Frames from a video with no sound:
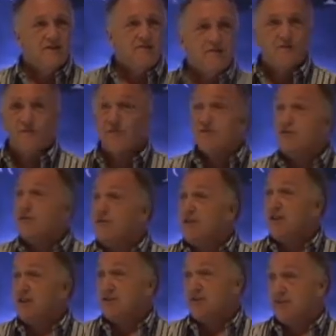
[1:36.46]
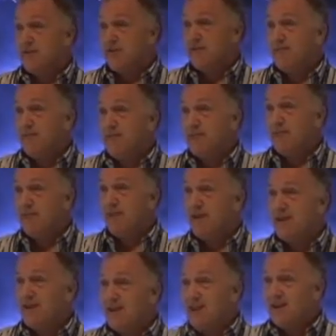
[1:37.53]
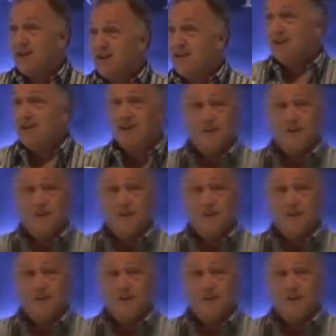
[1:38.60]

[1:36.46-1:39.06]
for over 40 years. And a